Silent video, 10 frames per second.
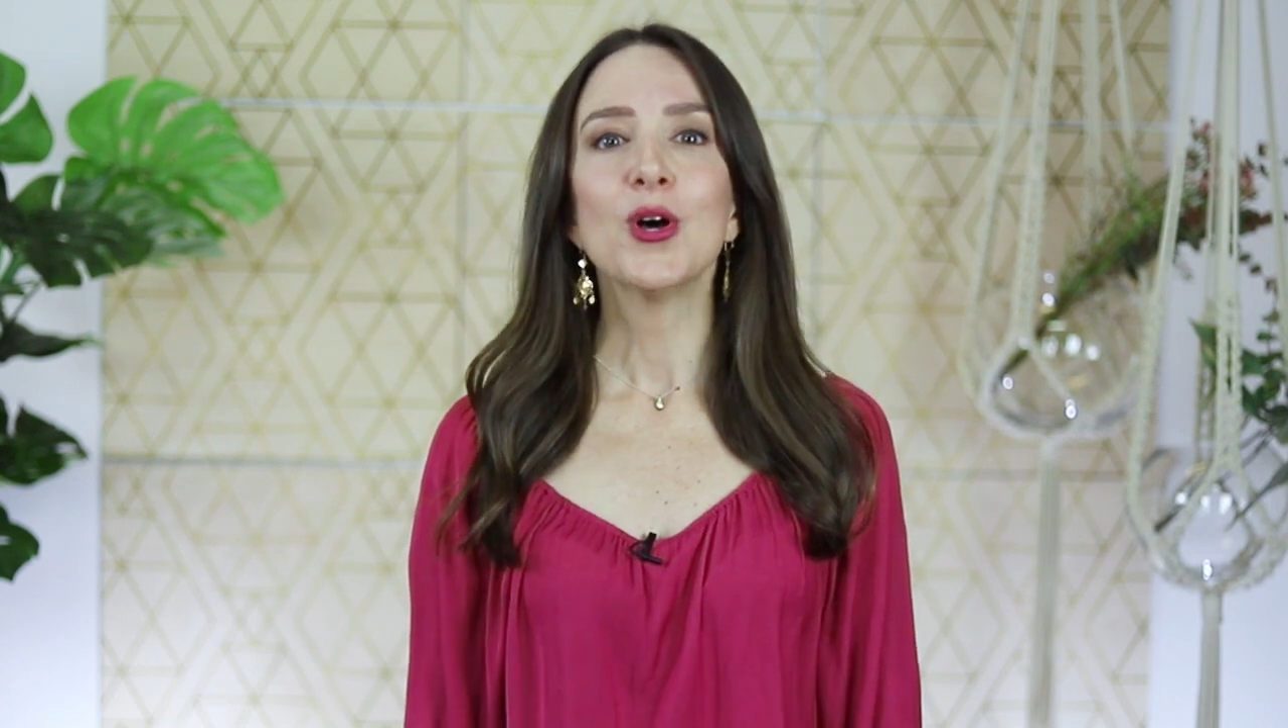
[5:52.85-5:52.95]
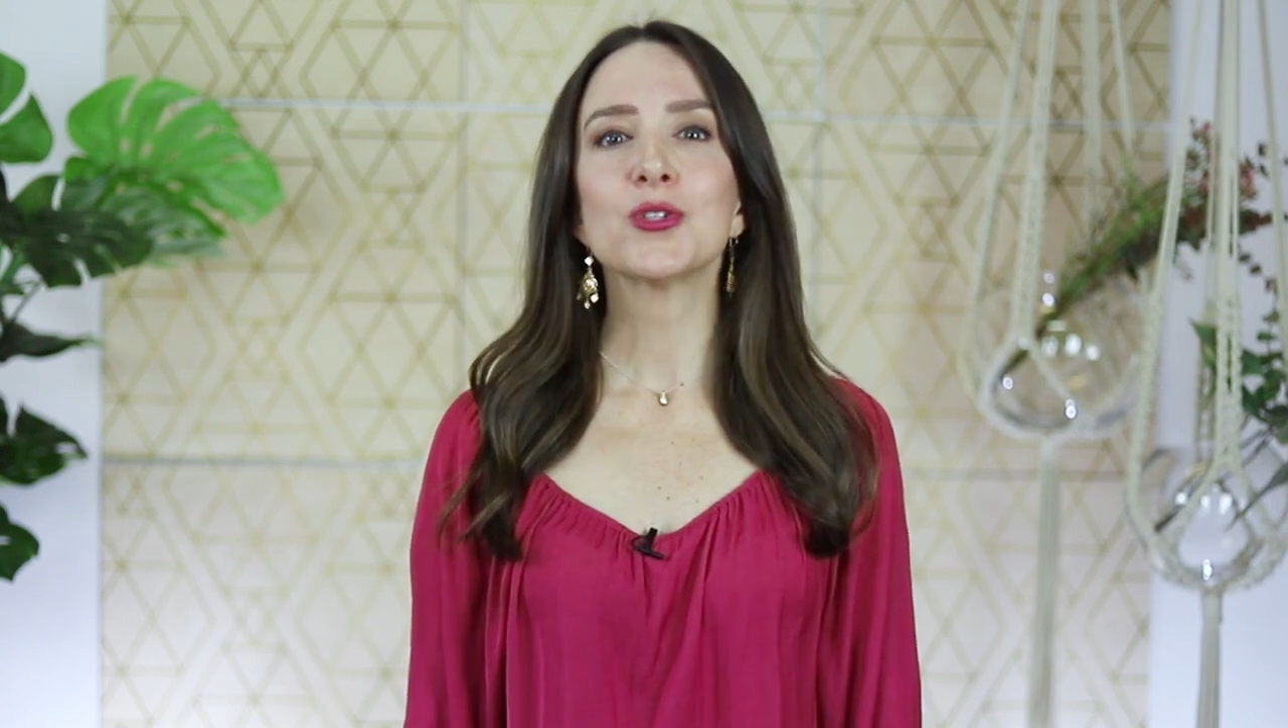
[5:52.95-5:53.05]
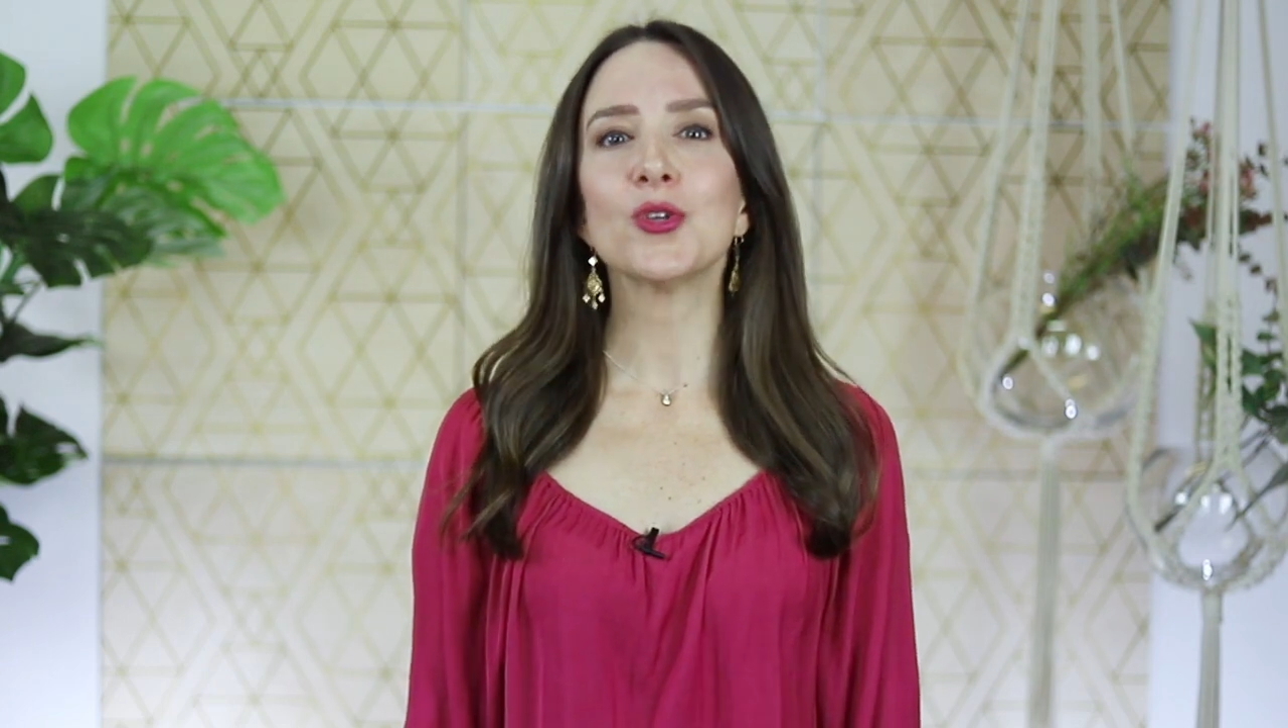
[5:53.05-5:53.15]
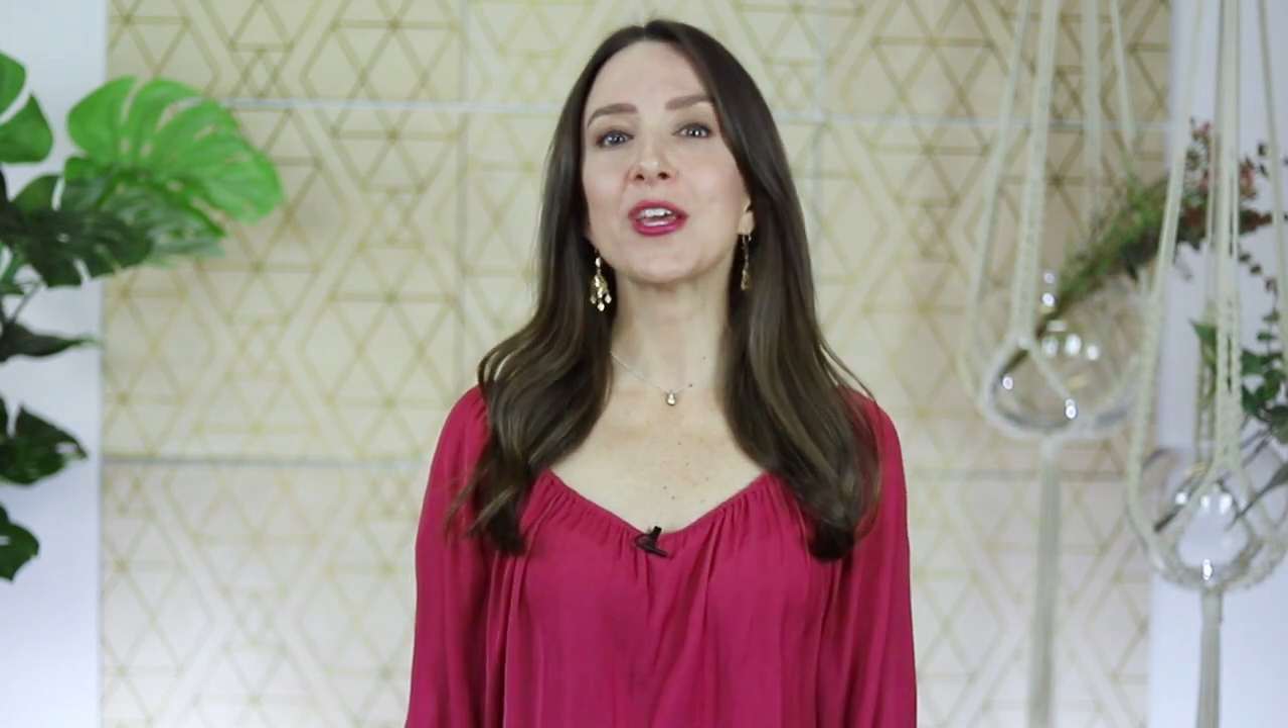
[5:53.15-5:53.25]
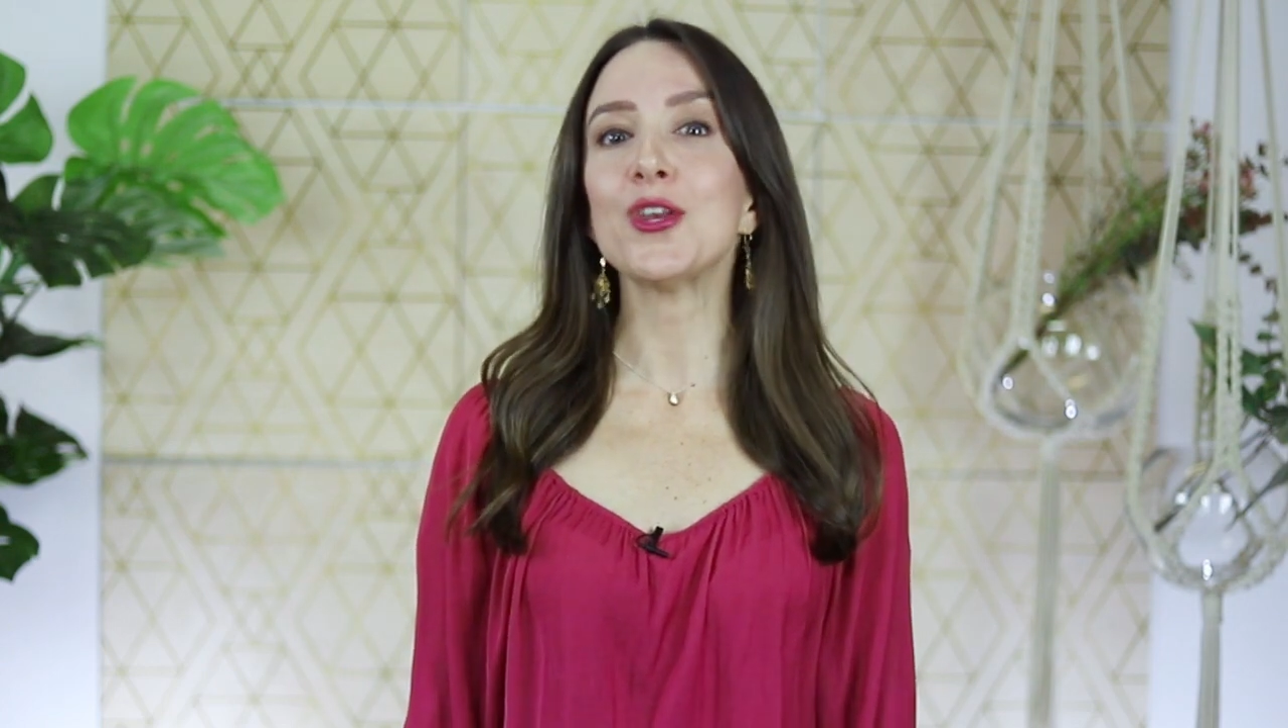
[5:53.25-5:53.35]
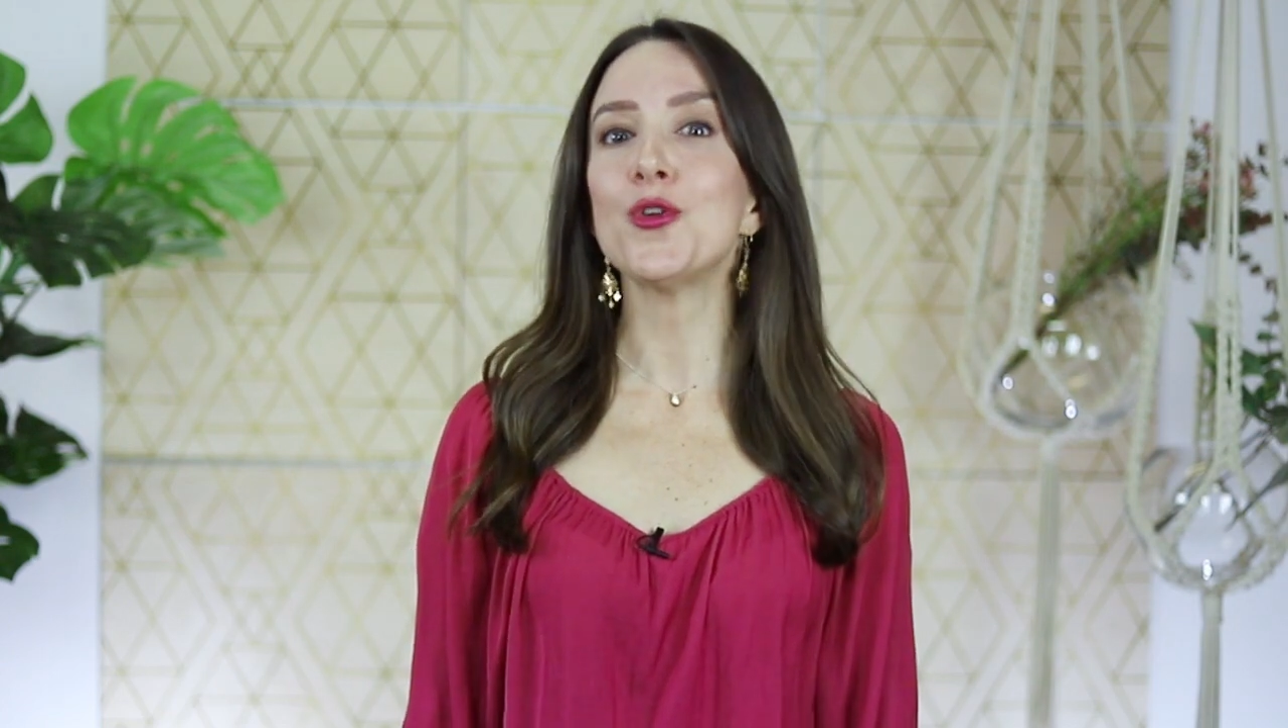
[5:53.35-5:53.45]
so you get